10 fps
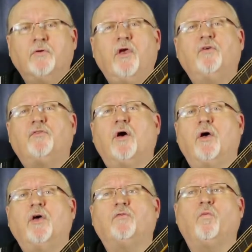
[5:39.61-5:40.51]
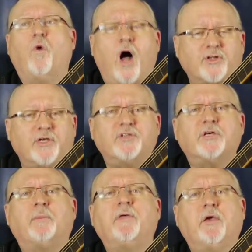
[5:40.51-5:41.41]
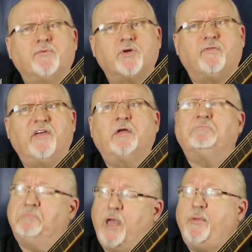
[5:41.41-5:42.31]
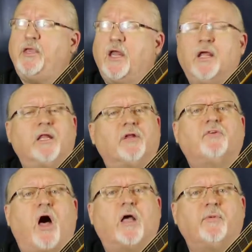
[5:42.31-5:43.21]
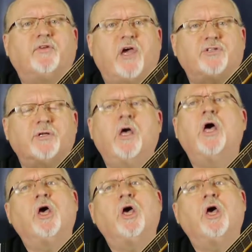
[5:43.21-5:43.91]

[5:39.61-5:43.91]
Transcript: is watching something, observing it, maybe getting a little documentation.